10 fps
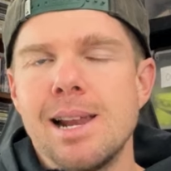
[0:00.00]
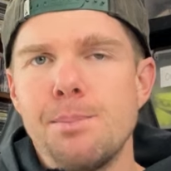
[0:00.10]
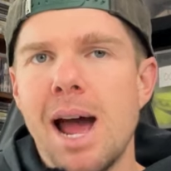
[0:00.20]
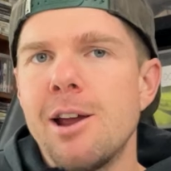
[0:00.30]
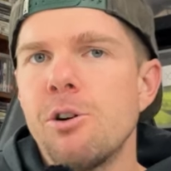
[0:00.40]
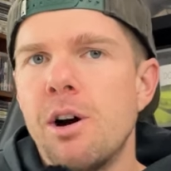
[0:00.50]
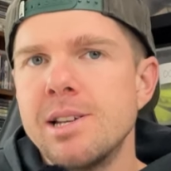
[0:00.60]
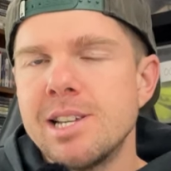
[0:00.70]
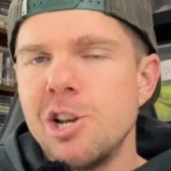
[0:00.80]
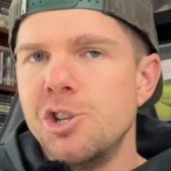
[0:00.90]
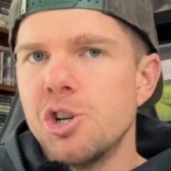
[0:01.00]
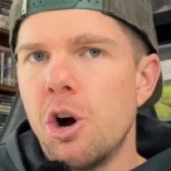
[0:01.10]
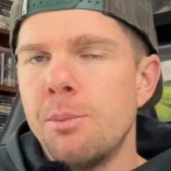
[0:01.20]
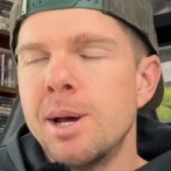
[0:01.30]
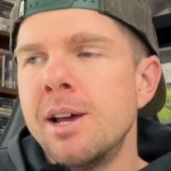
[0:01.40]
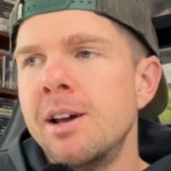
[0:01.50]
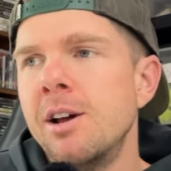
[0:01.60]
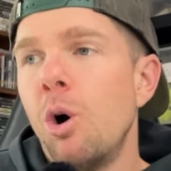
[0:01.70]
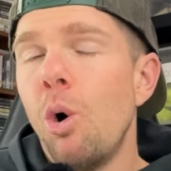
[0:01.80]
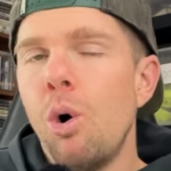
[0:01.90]
to get a pay rise at your job,
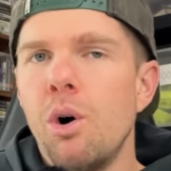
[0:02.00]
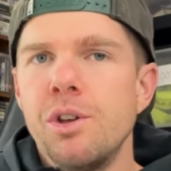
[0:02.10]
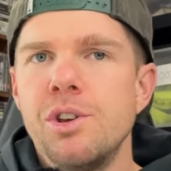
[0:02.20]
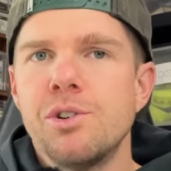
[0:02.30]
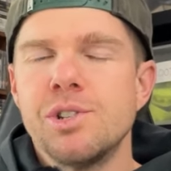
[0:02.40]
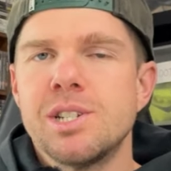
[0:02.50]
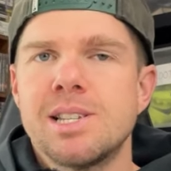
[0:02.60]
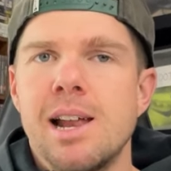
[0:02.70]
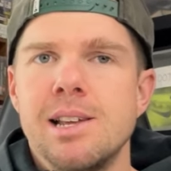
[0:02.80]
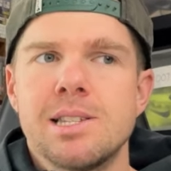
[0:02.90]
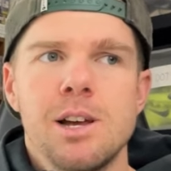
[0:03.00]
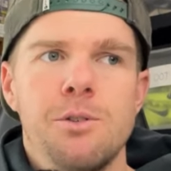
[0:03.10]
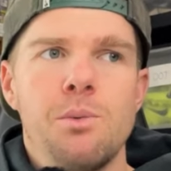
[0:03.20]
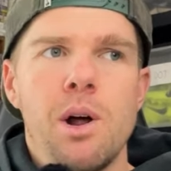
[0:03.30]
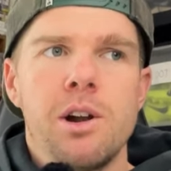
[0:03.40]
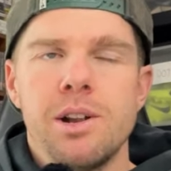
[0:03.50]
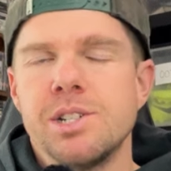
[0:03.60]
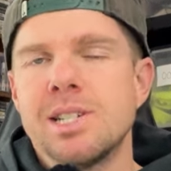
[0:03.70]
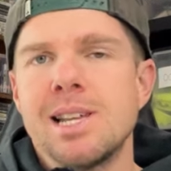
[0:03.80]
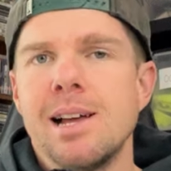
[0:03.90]
or you could just say to yourself, why don't I
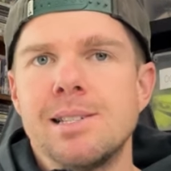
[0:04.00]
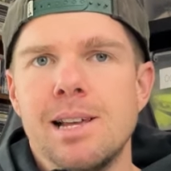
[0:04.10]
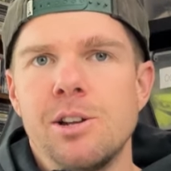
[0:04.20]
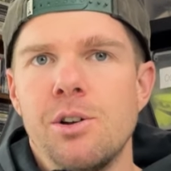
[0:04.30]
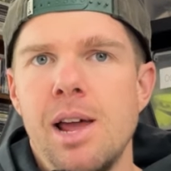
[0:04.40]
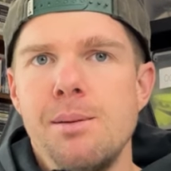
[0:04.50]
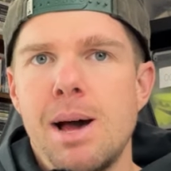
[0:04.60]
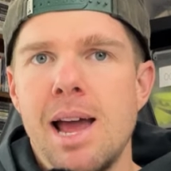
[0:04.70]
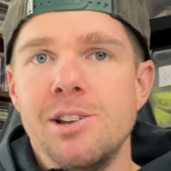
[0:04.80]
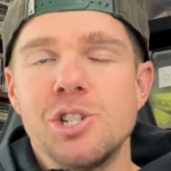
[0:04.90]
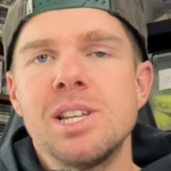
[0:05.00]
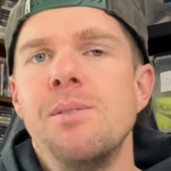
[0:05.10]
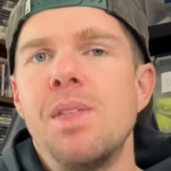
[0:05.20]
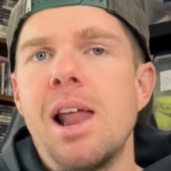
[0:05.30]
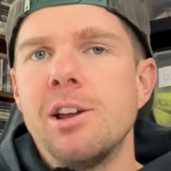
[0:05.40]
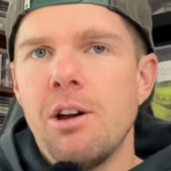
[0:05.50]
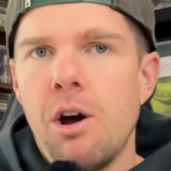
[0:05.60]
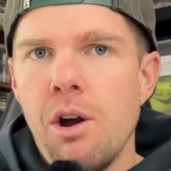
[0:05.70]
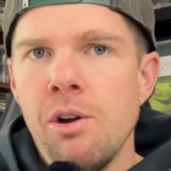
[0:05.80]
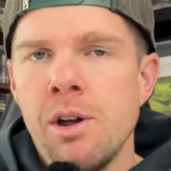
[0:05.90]
just start selling on eBay and just give that a
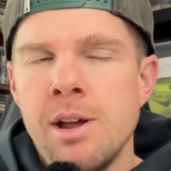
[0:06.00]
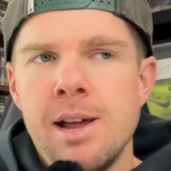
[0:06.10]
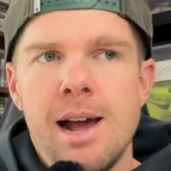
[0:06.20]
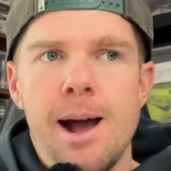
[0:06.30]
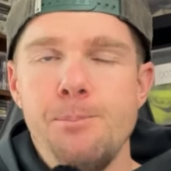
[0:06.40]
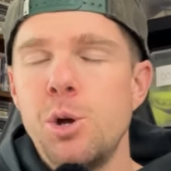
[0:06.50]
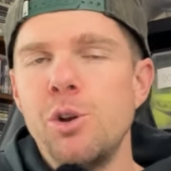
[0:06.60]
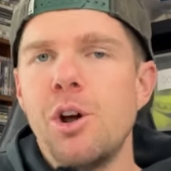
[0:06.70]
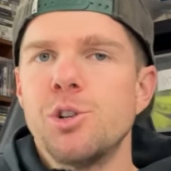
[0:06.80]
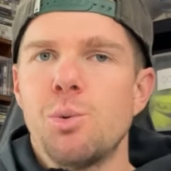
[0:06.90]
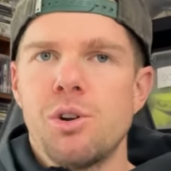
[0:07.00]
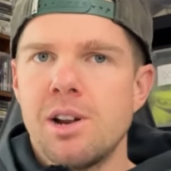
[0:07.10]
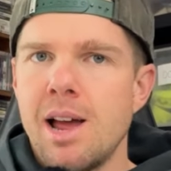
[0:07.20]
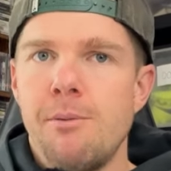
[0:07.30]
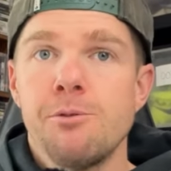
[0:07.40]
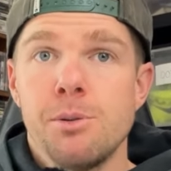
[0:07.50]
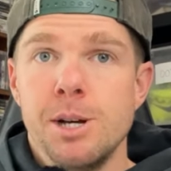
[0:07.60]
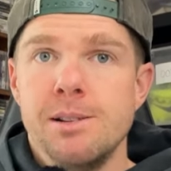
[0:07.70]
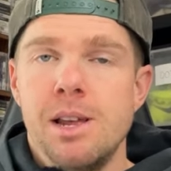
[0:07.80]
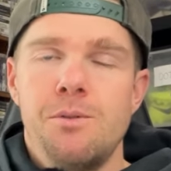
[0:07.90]
go? Um, who knows what can come
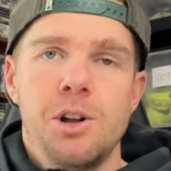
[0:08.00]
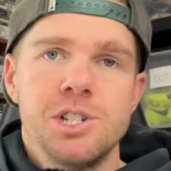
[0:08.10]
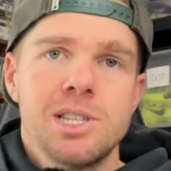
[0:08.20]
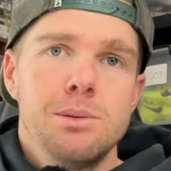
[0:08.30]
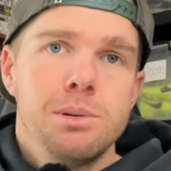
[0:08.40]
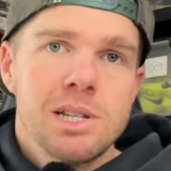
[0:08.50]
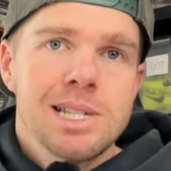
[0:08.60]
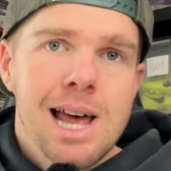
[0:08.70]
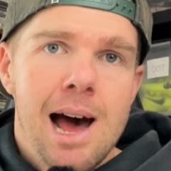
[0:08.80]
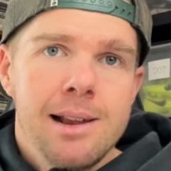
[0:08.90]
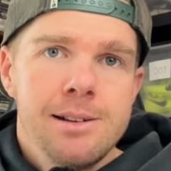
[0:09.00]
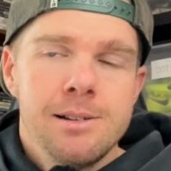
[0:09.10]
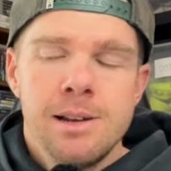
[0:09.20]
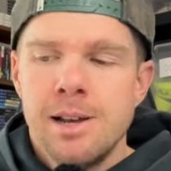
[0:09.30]
from it if I just simply started?